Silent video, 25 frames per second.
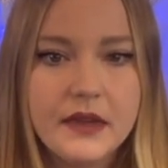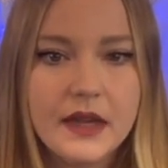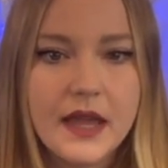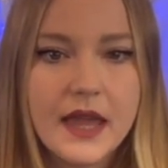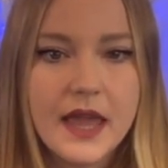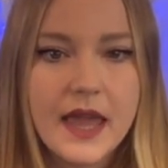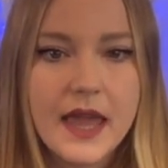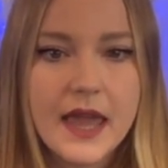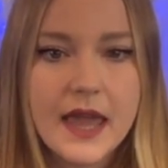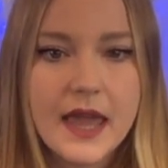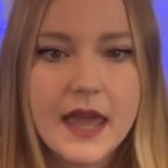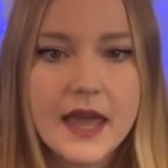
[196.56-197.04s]

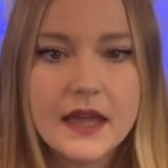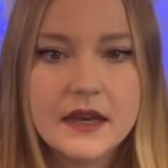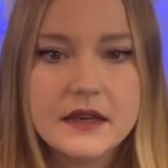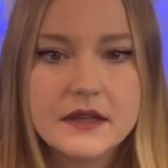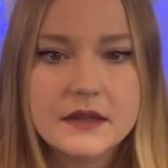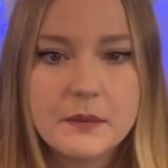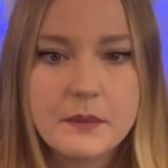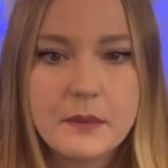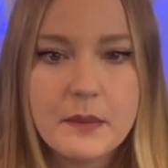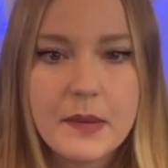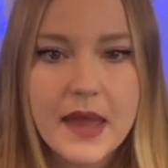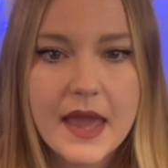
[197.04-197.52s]
and
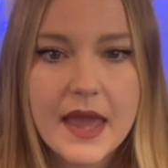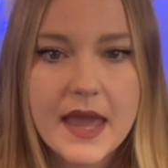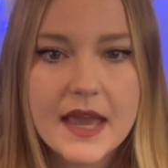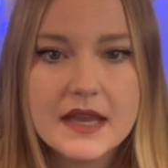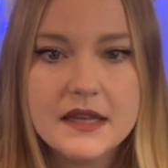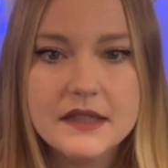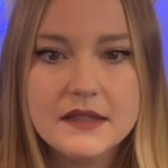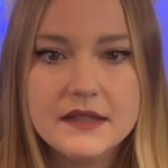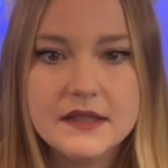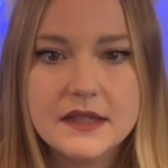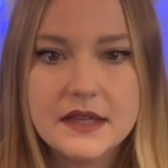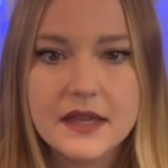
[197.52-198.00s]

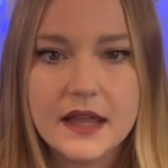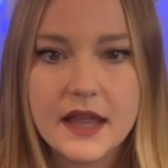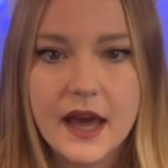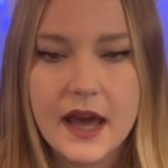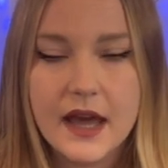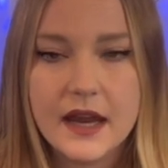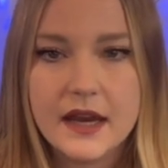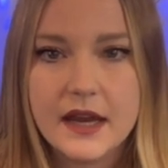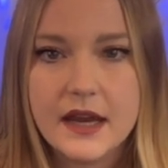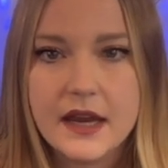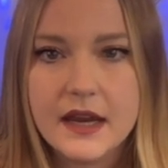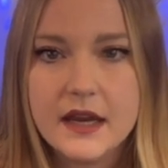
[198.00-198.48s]
paste
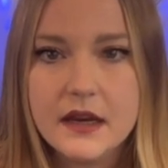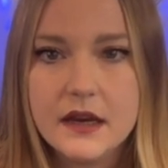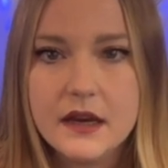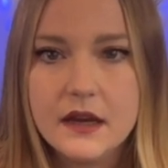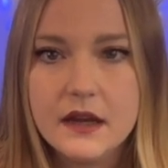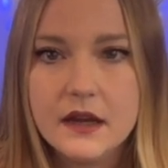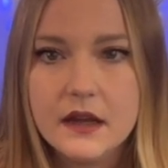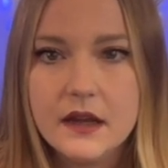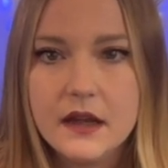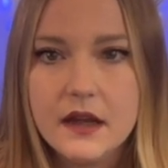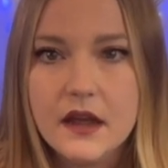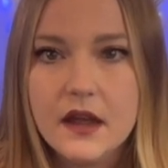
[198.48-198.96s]
that in,
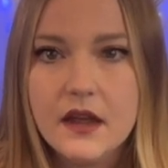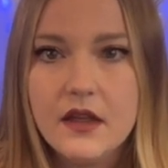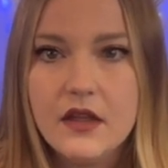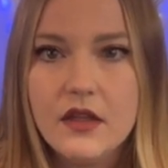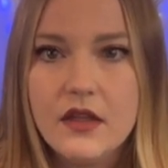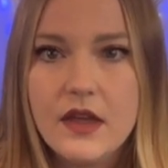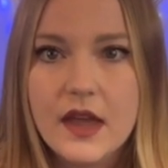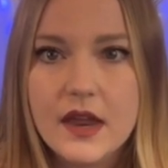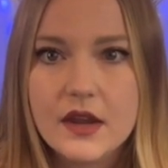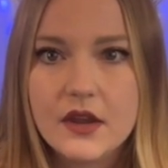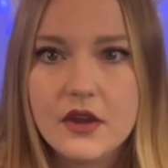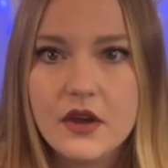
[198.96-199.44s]

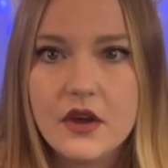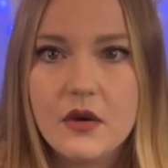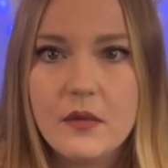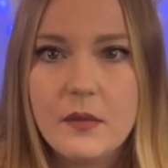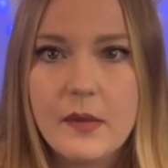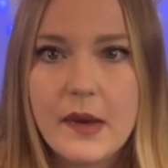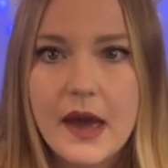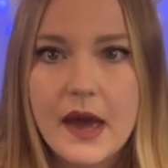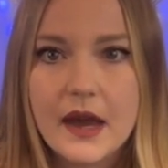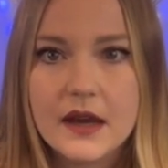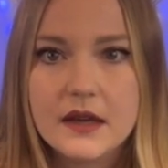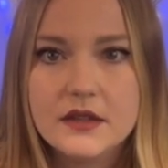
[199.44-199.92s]
then go
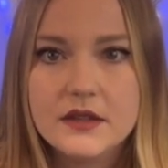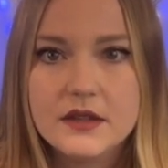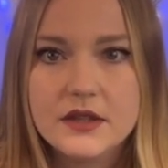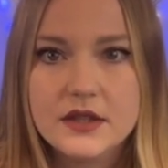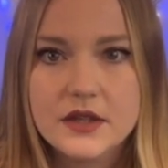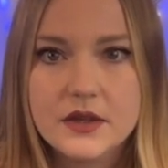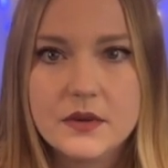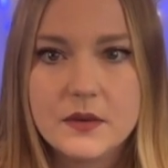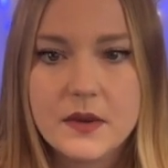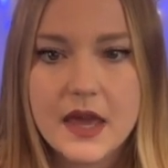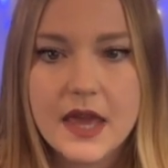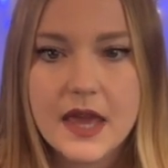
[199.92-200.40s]
back
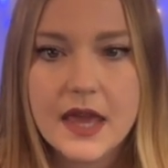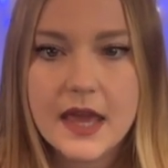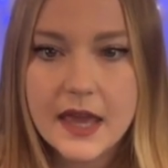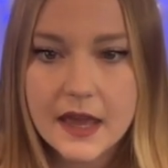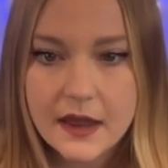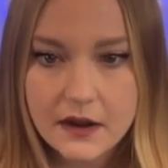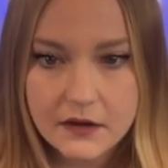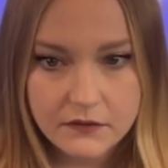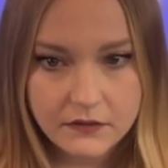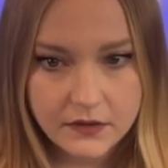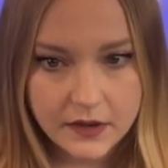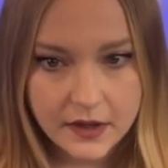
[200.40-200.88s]
to
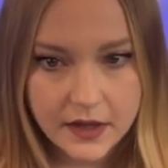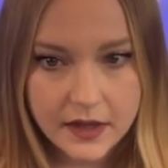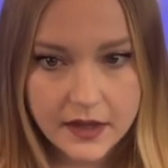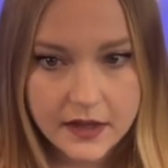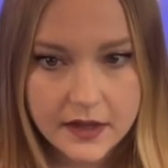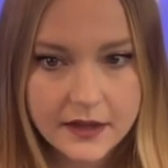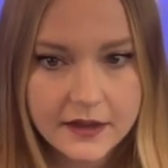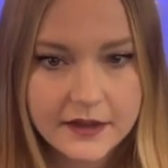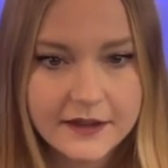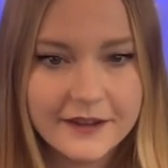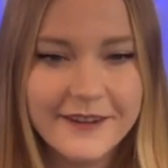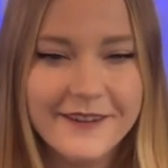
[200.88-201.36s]
Canva
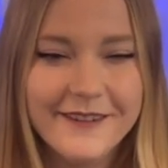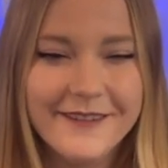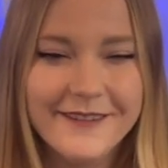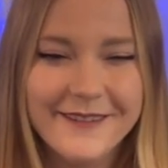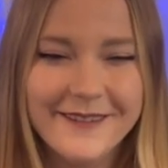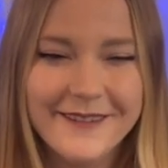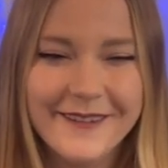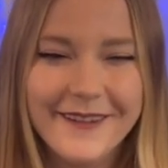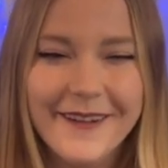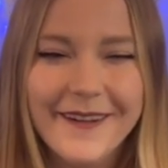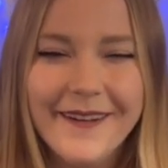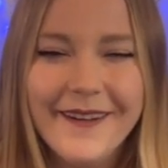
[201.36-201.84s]

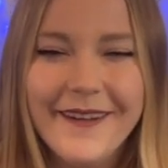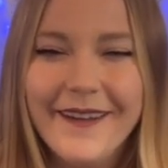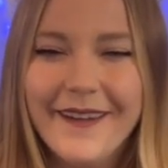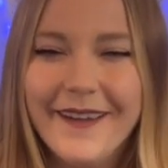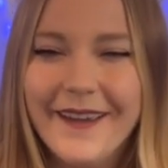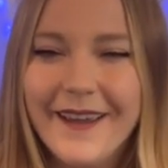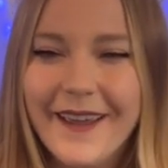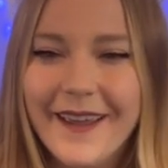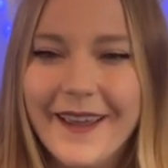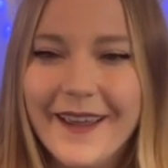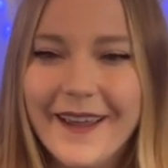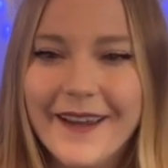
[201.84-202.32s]

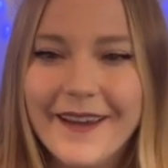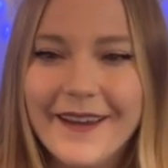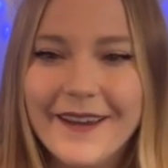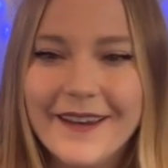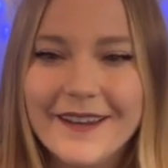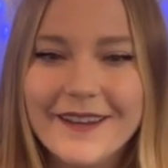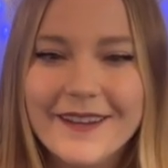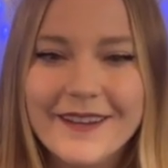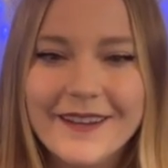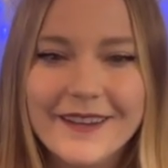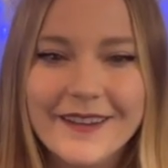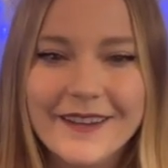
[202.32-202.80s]
and
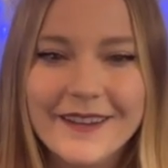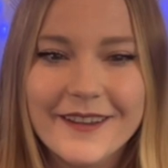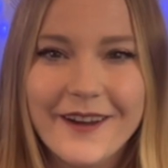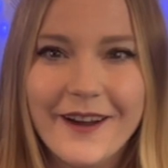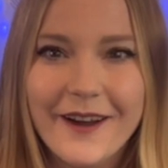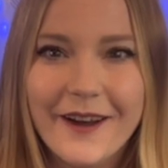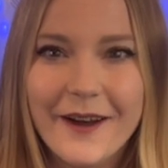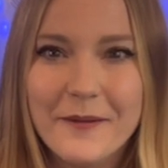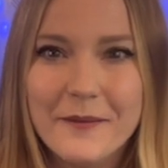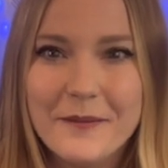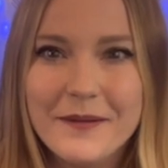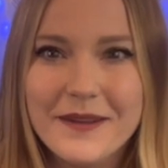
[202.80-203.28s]

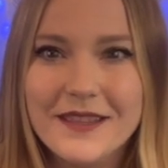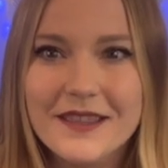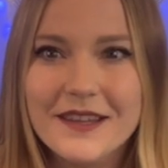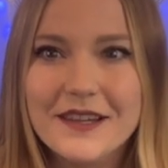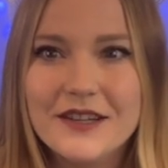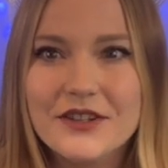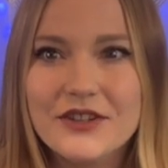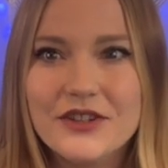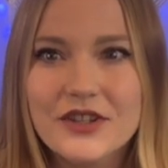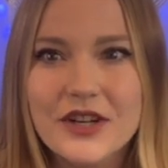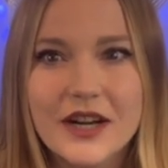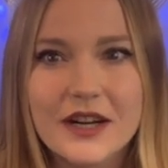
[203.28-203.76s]
copy the
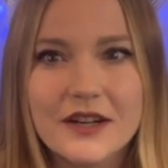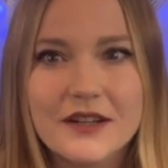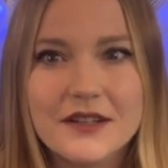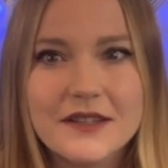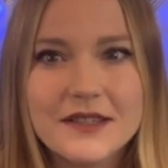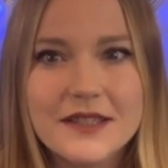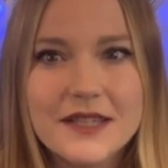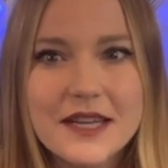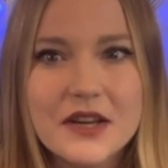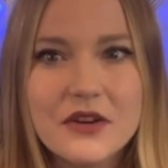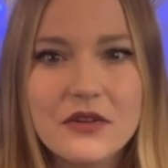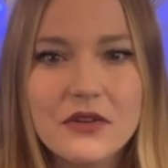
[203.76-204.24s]
shared
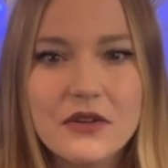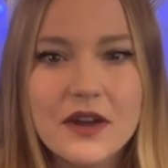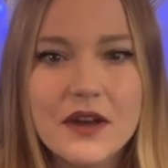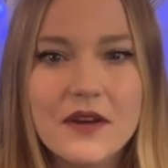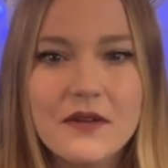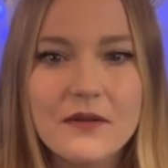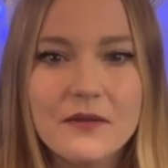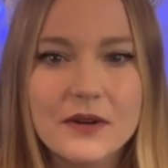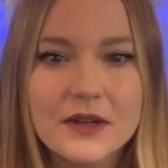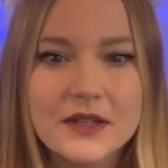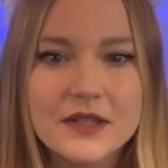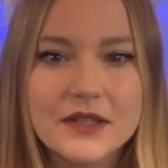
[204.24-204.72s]
secret,
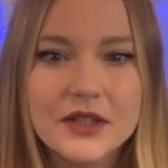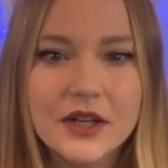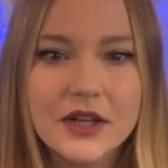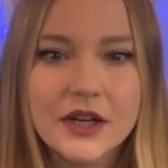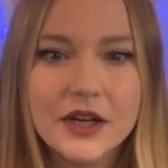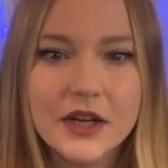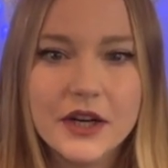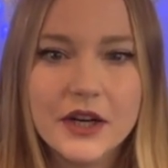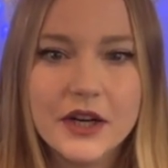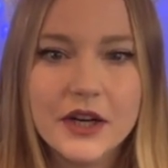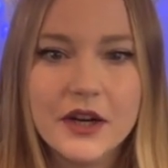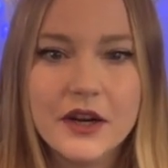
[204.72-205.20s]

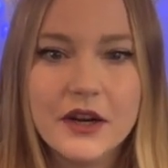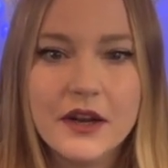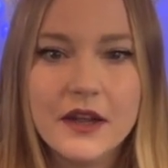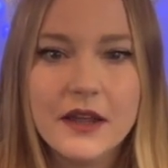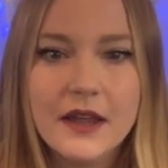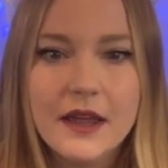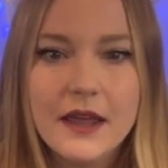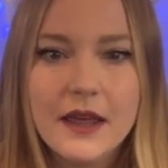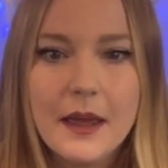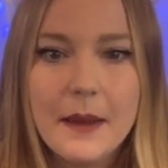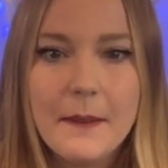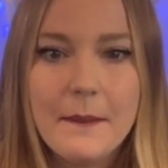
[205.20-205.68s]
return,
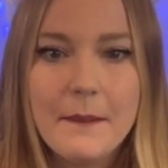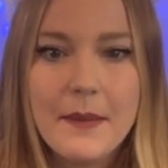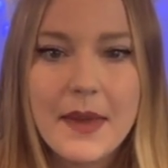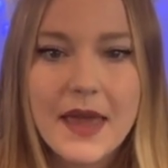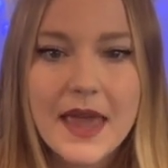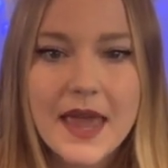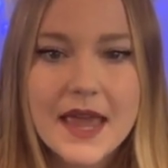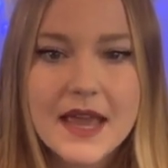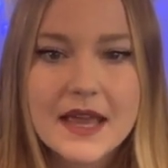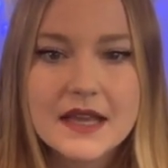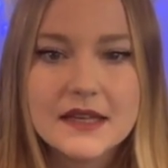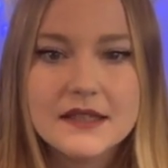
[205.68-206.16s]

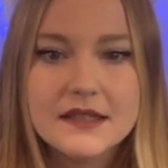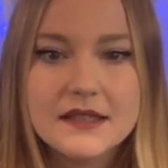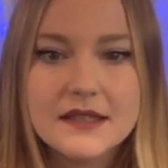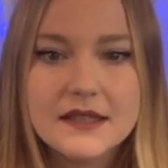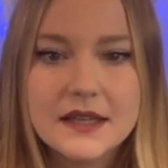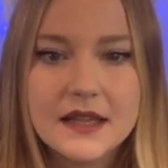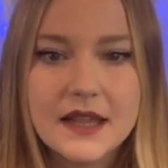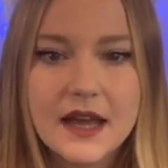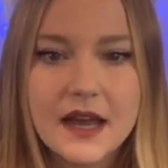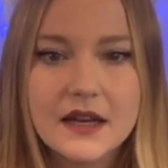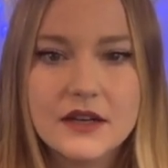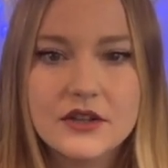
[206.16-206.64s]
paste
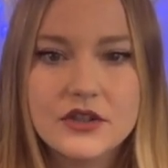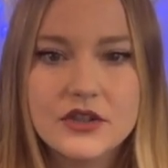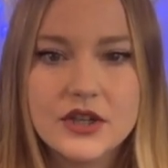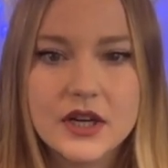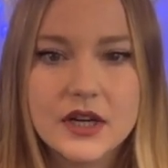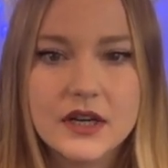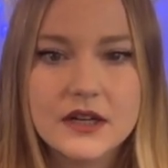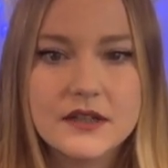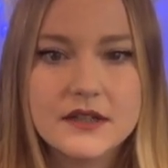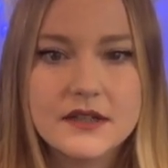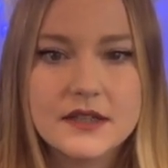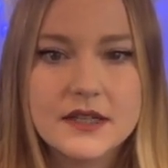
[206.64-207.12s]
that
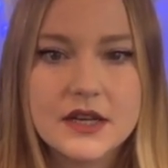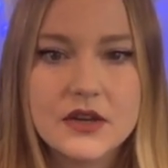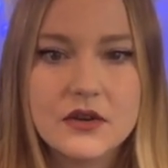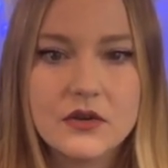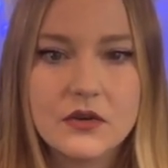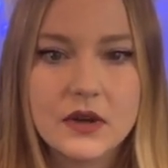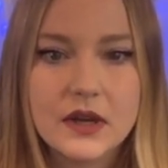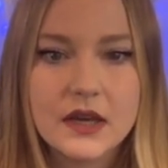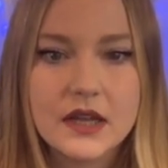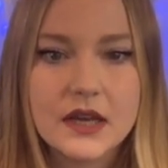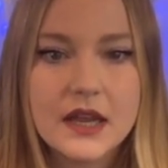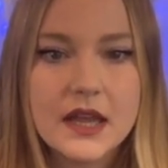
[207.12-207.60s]
shared
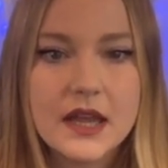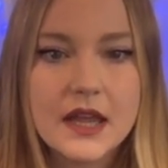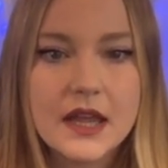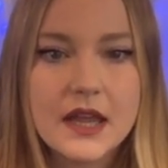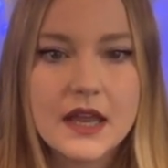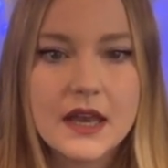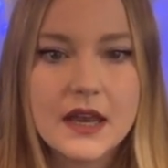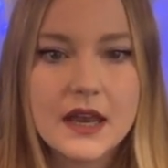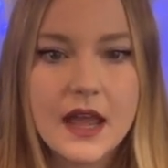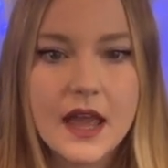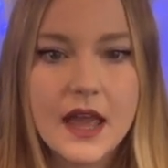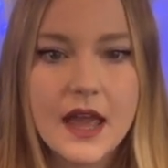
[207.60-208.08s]
secret
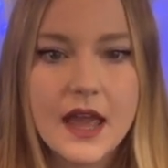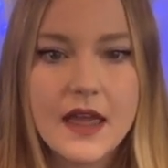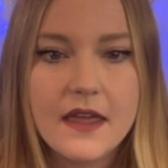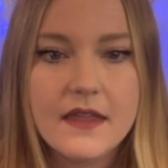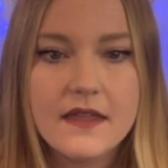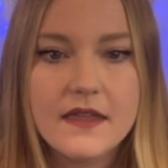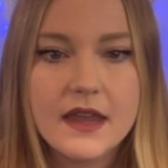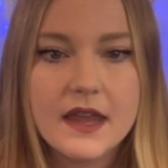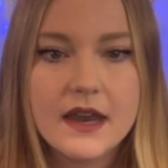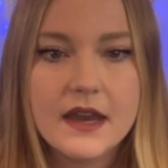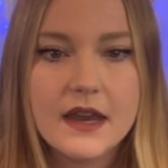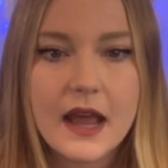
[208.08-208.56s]
in, and
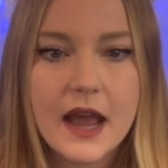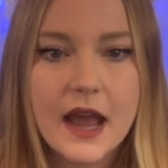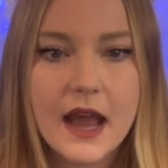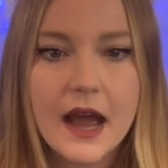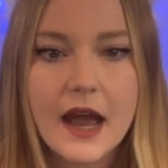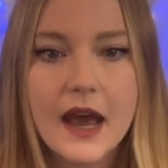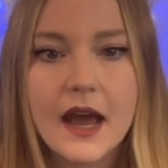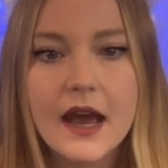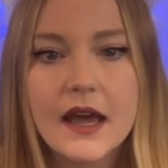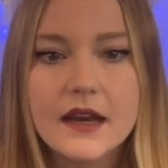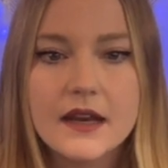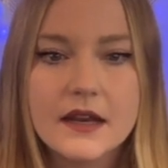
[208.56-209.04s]
then
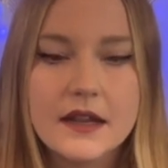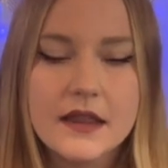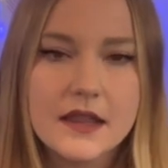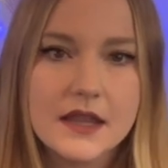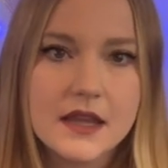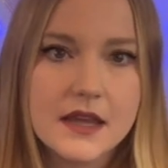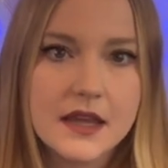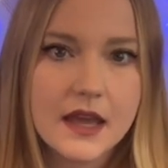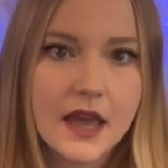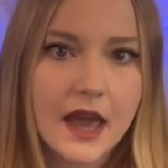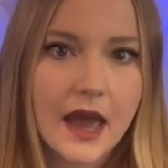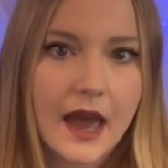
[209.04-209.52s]
add
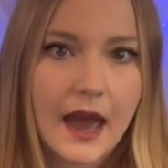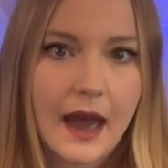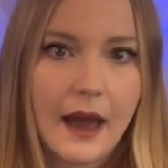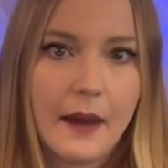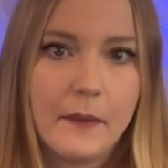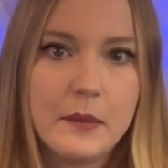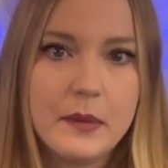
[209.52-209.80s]
the app.